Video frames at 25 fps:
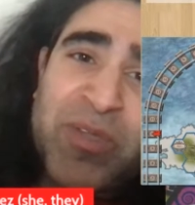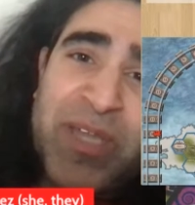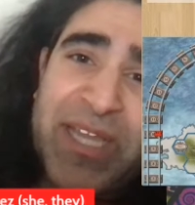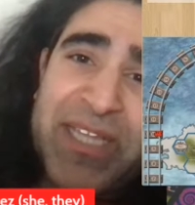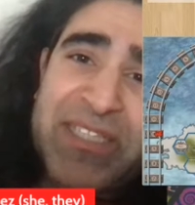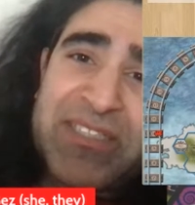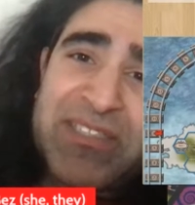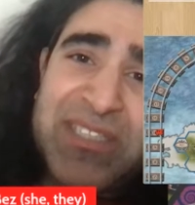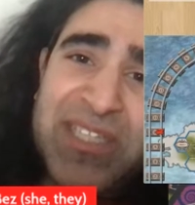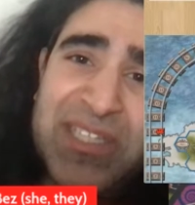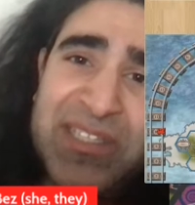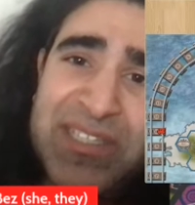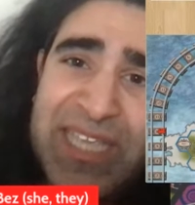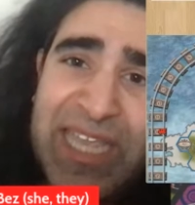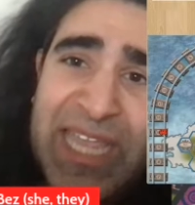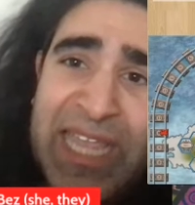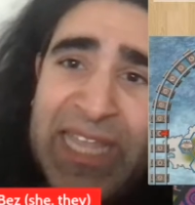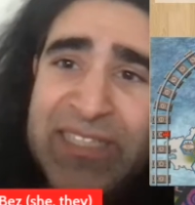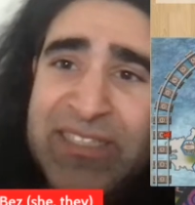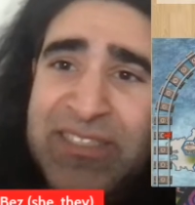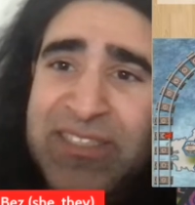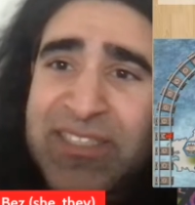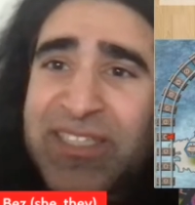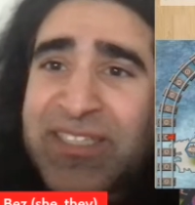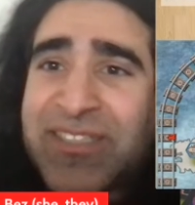I did
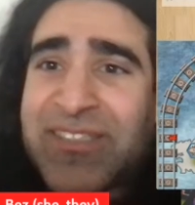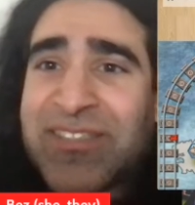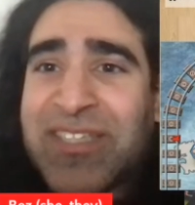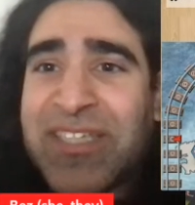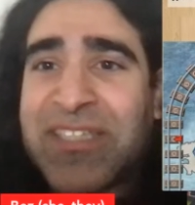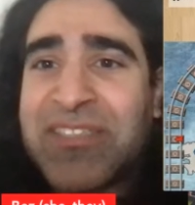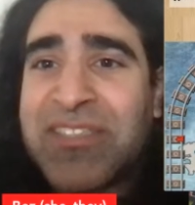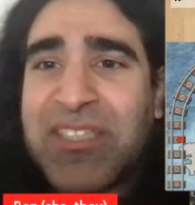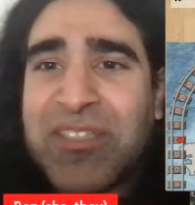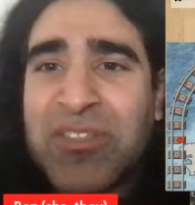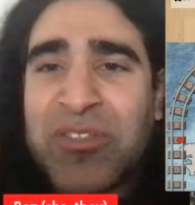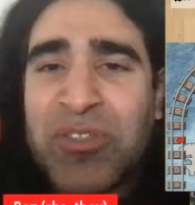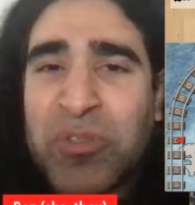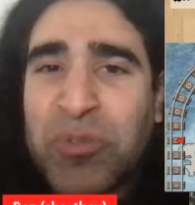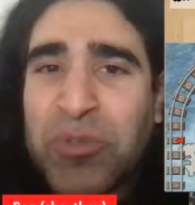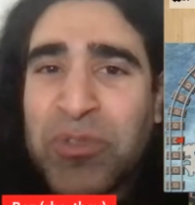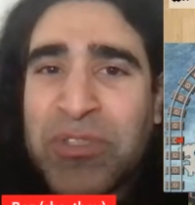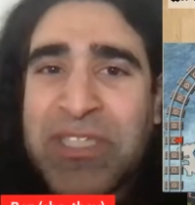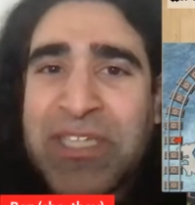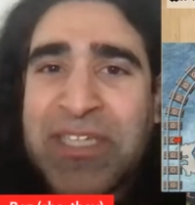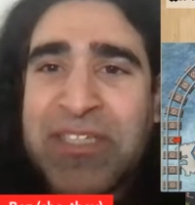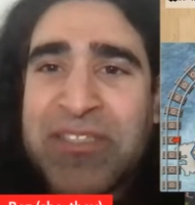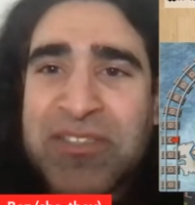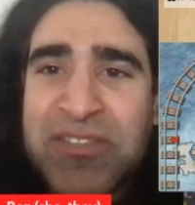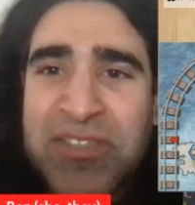end it. I did know
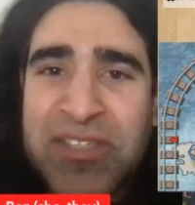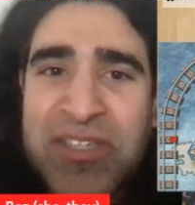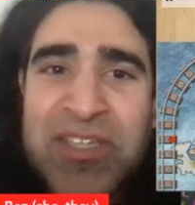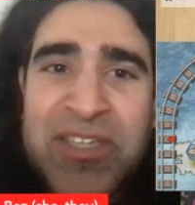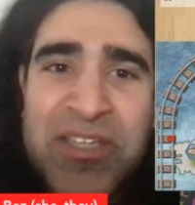that